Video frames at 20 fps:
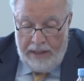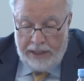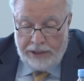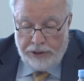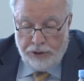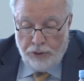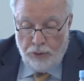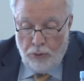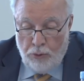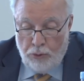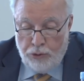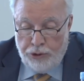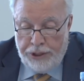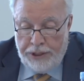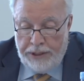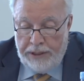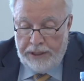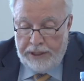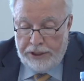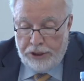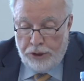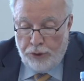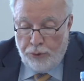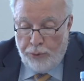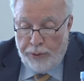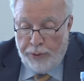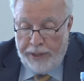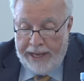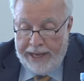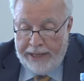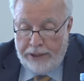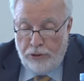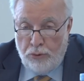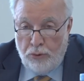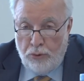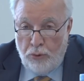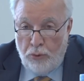The solution is to create